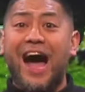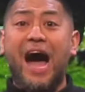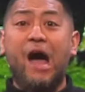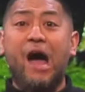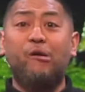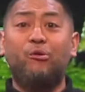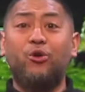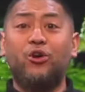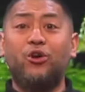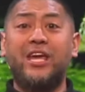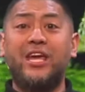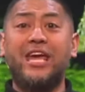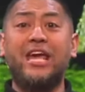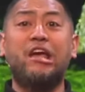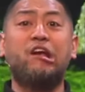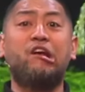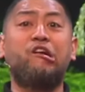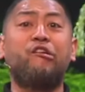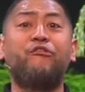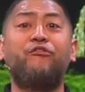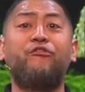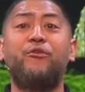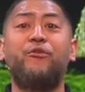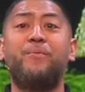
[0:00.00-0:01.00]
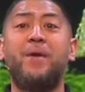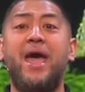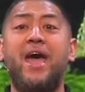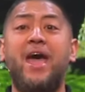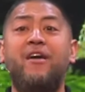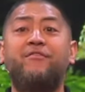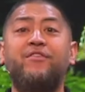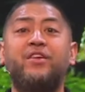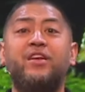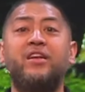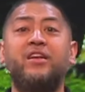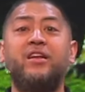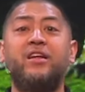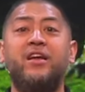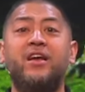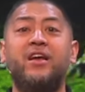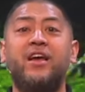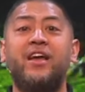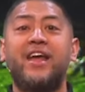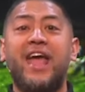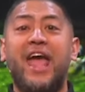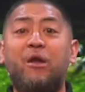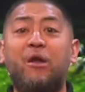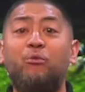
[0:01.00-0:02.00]
I will hear from heaven
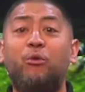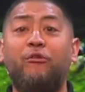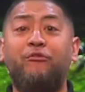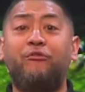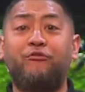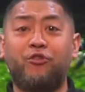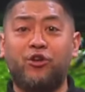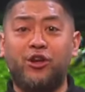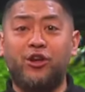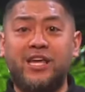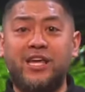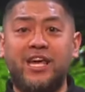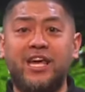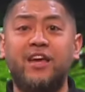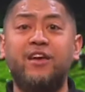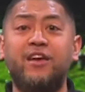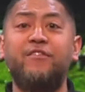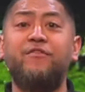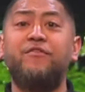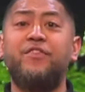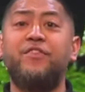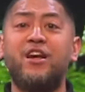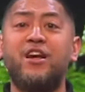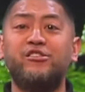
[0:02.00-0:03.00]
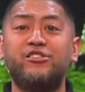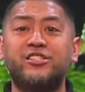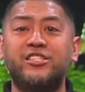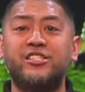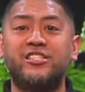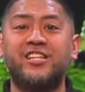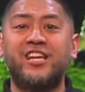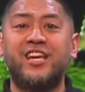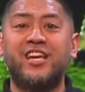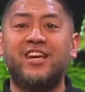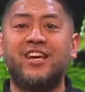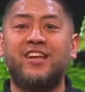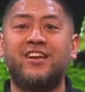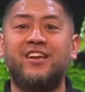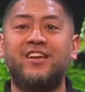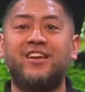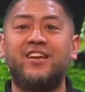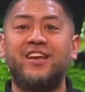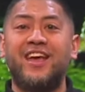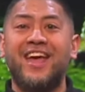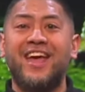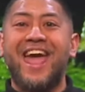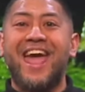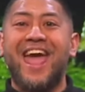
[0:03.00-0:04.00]
and will forgive their
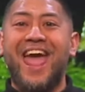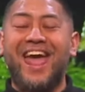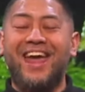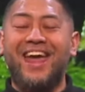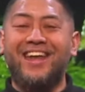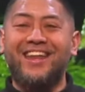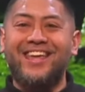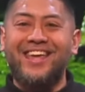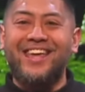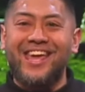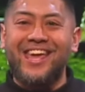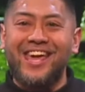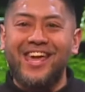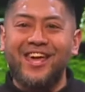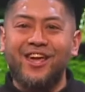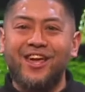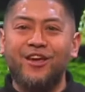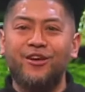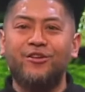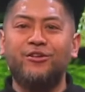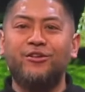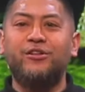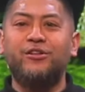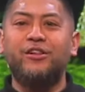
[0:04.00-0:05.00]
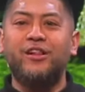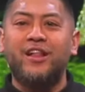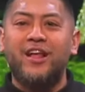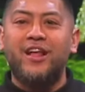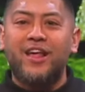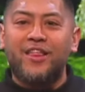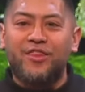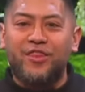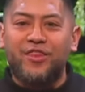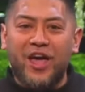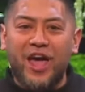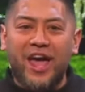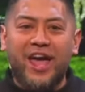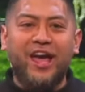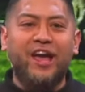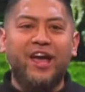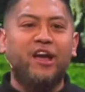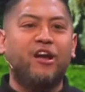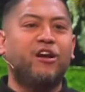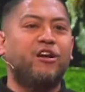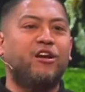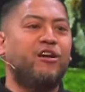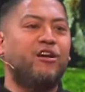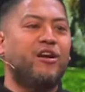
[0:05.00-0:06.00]
sin and heal
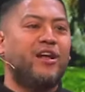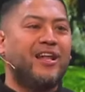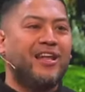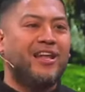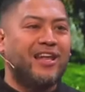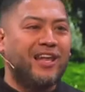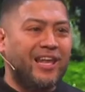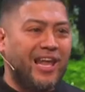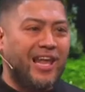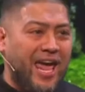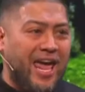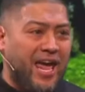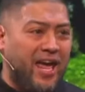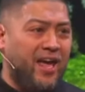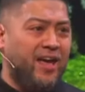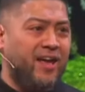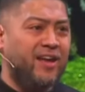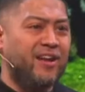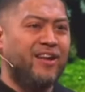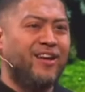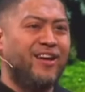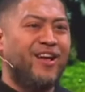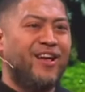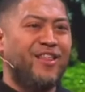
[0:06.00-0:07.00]
their land.